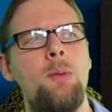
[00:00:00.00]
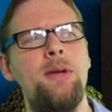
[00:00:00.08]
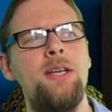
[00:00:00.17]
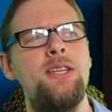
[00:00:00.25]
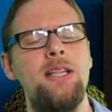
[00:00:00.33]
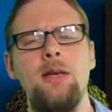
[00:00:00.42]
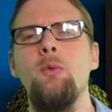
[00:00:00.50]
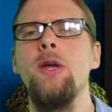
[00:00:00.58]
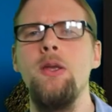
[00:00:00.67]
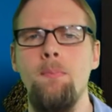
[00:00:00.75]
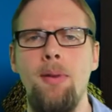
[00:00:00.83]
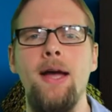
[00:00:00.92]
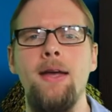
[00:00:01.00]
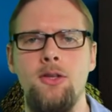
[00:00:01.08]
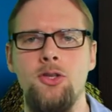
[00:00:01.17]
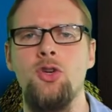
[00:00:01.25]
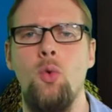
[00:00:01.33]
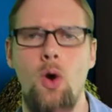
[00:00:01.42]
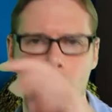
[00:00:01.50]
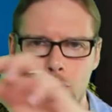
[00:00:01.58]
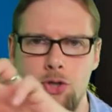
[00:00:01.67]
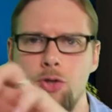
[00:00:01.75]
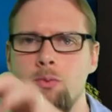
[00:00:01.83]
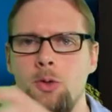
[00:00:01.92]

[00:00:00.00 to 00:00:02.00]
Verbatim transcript: Basically, where you buy the squash,